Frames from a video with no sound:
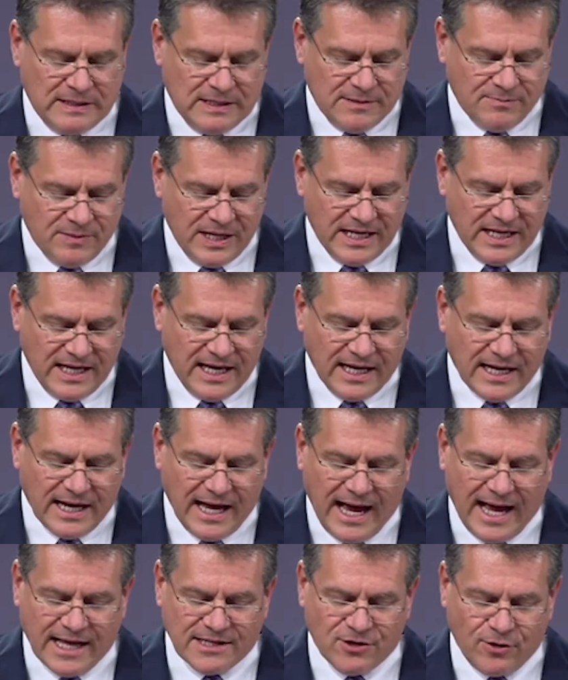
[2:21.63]
meaning
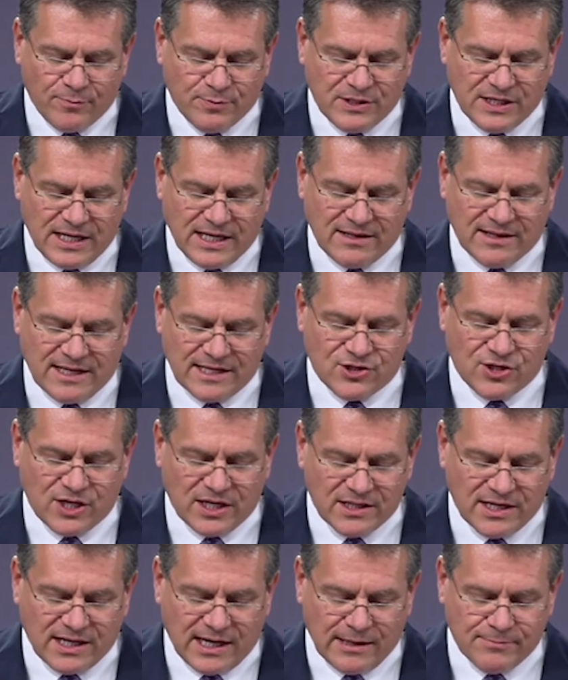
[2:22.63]
adopting the
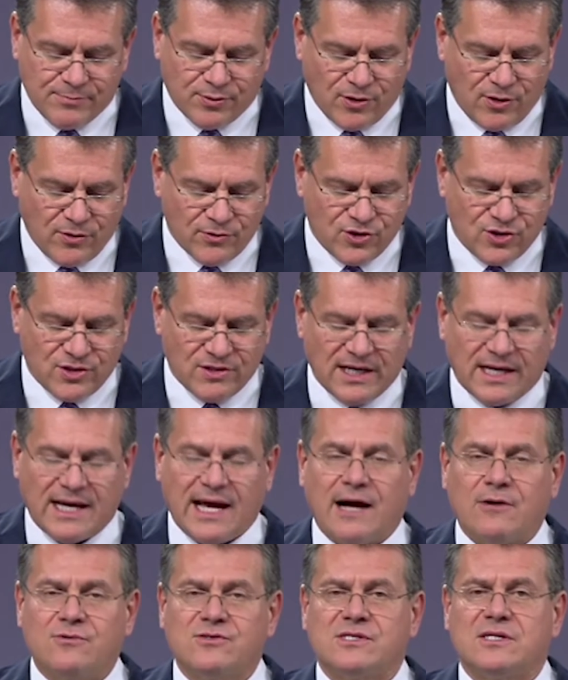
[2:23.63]
general approach in the
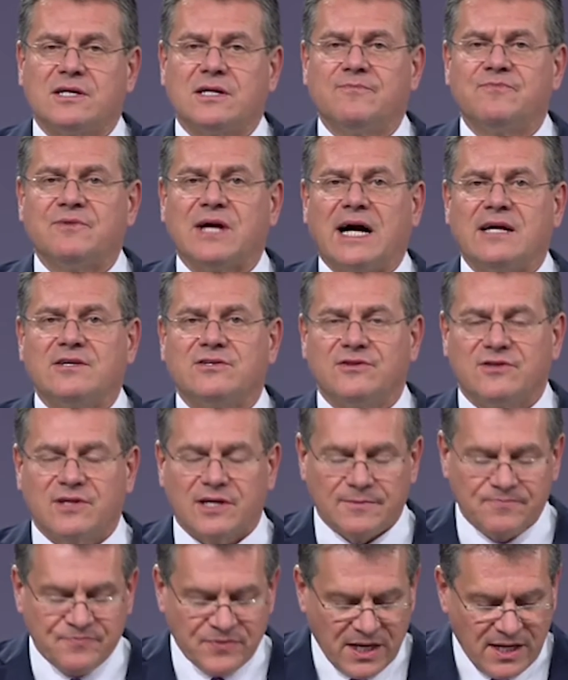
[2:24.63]
Council under
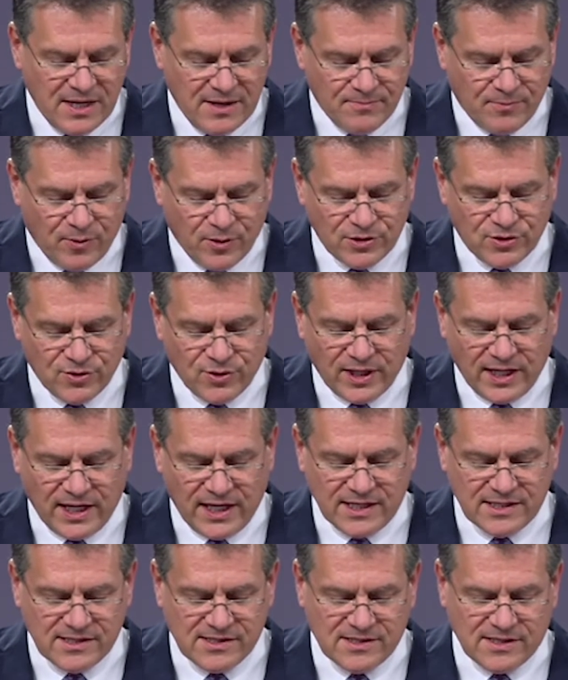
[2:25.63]
the
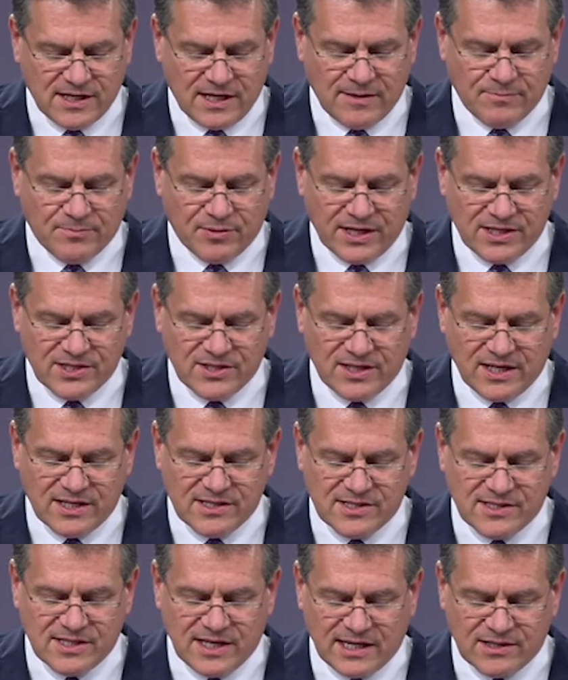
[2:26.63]
Portuguese
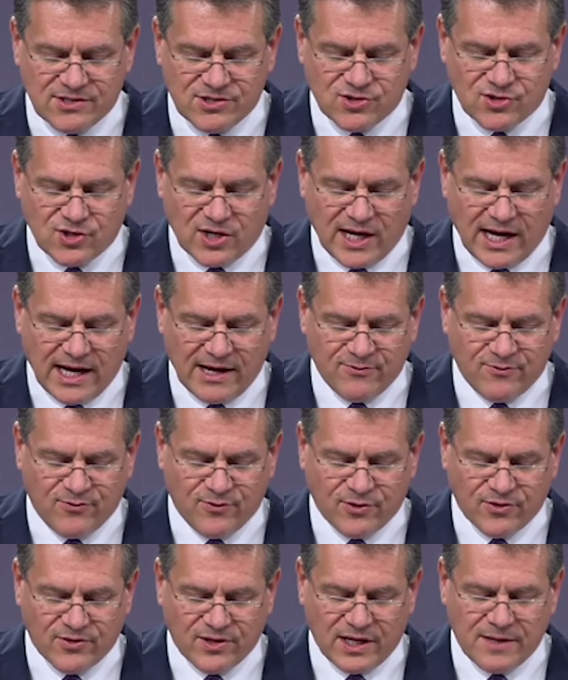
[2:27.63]
presidency, and strive
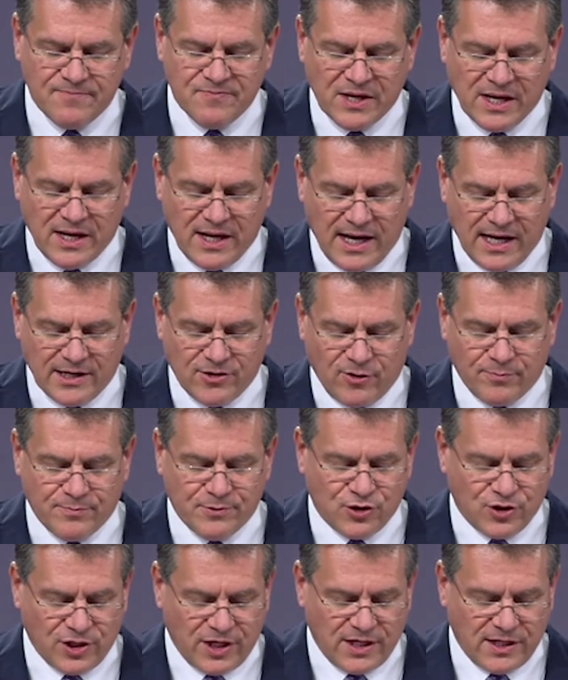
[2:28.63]
for the
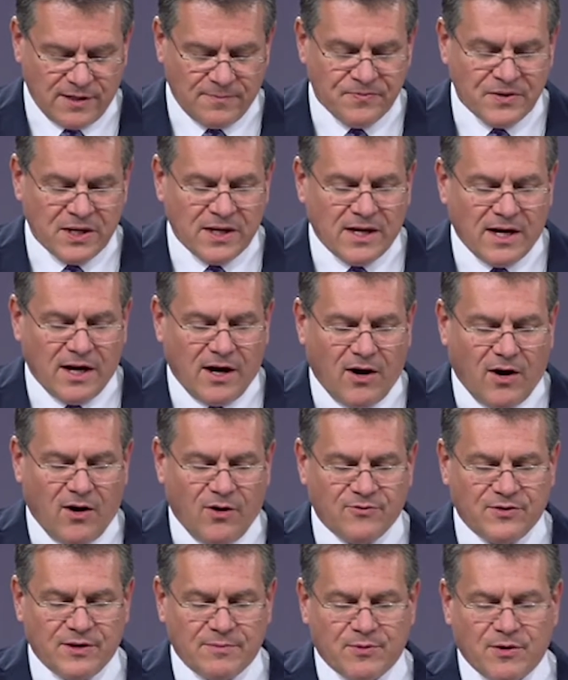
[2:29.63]
adoption
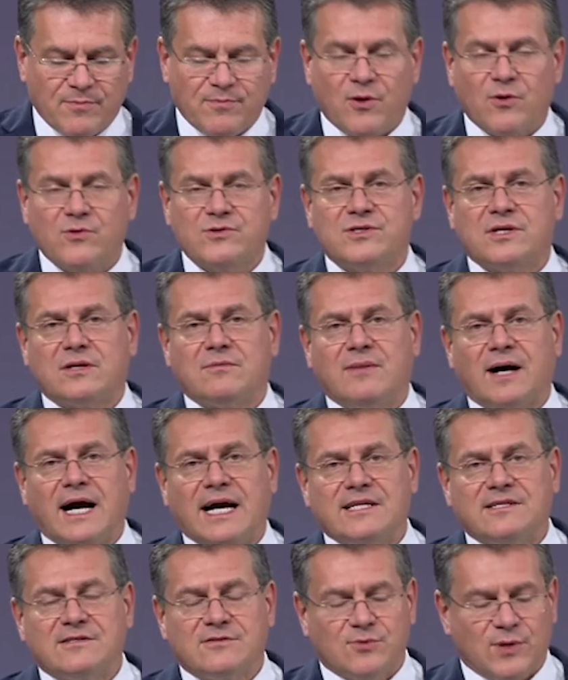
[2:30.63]
of the proposal
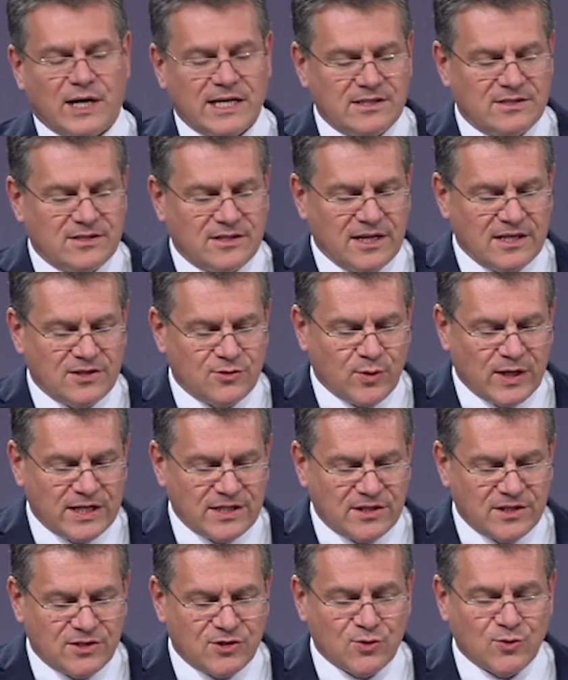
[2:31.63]
by
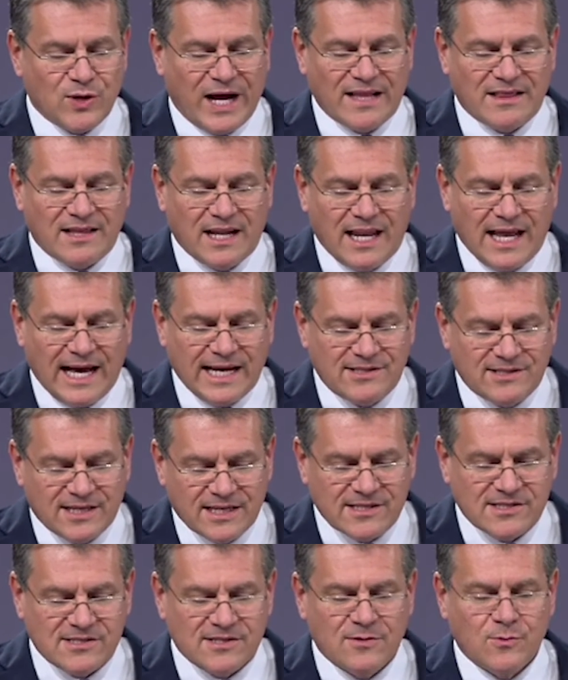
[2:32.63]
2022 at the
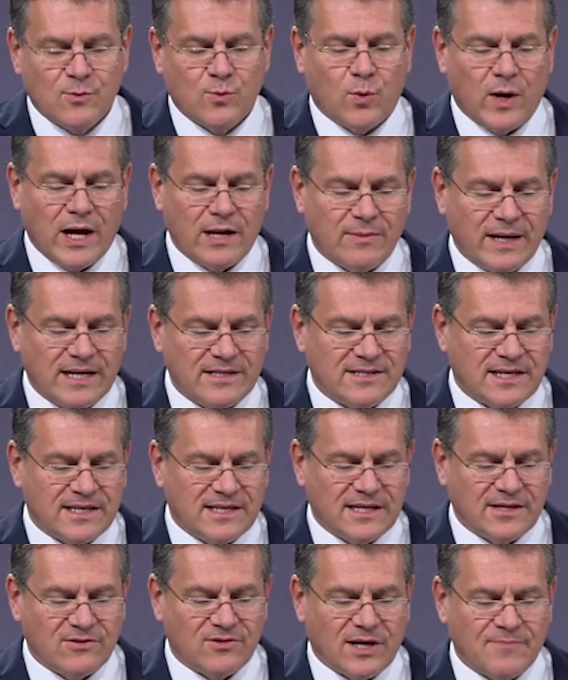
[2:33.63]
latest, while
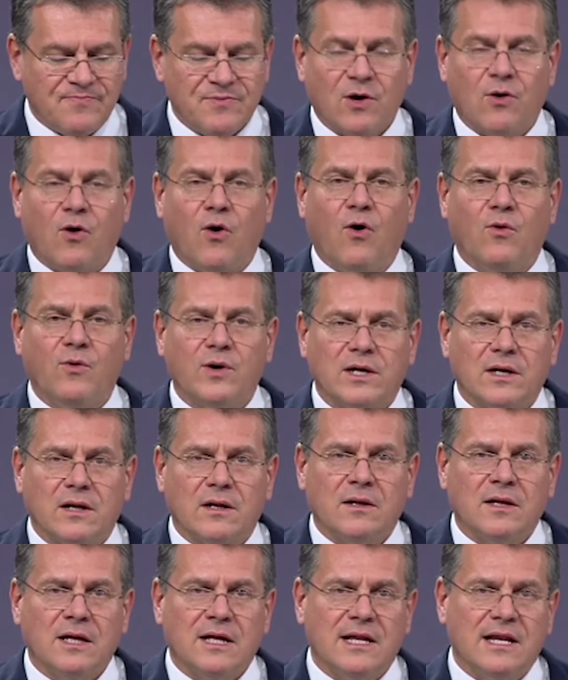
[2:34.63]
maintaining the
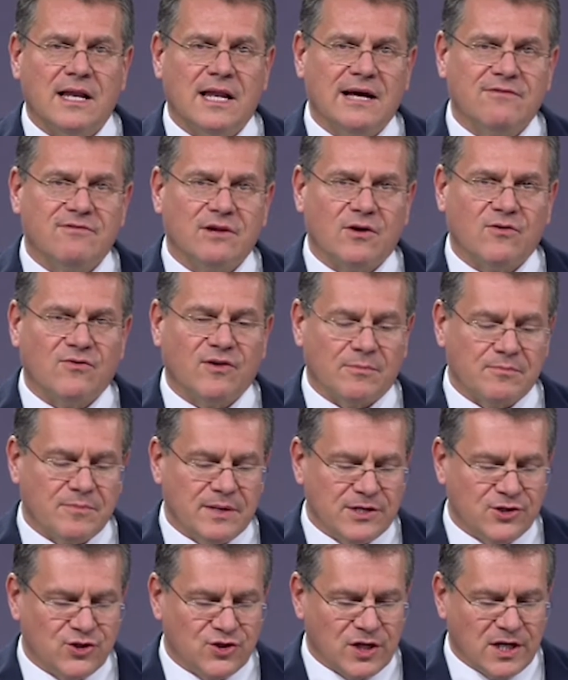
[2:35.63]
overall level of
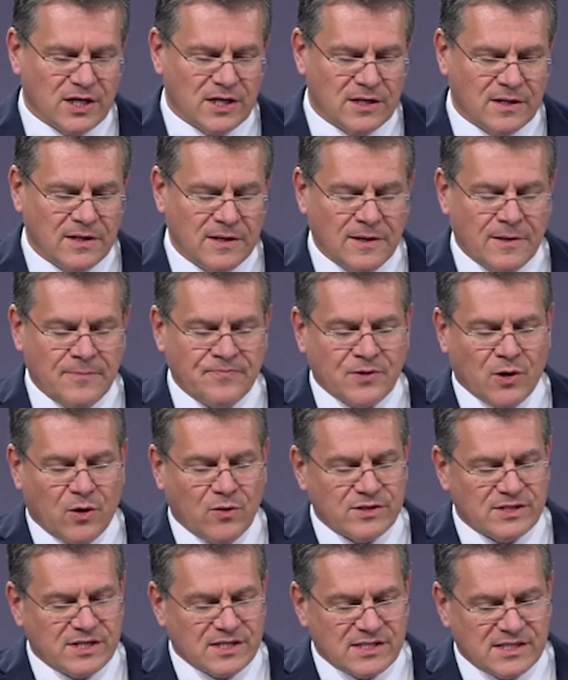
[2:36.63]
ambition
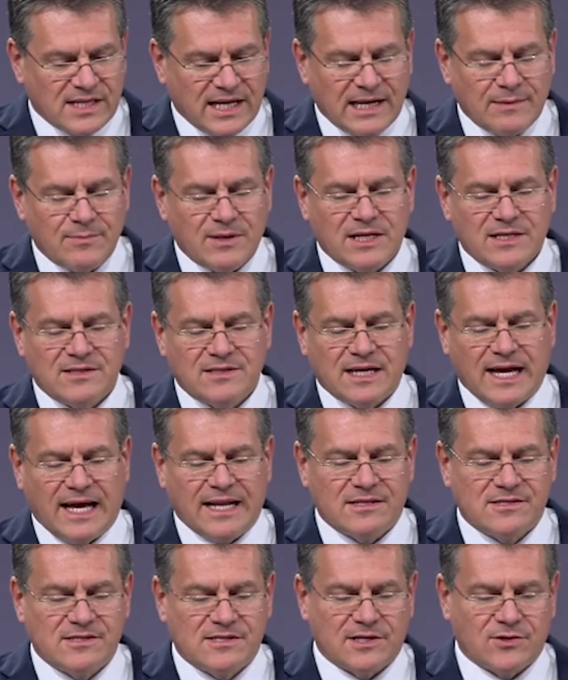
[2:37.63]
on sustainability
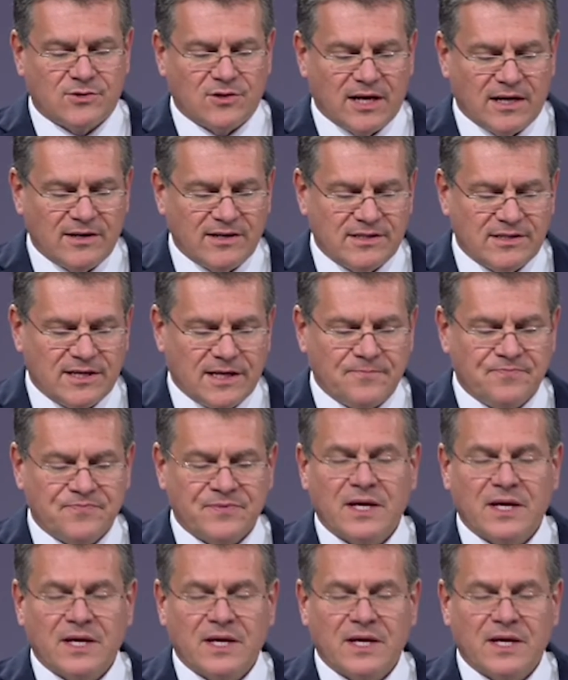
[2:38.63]
and circularity.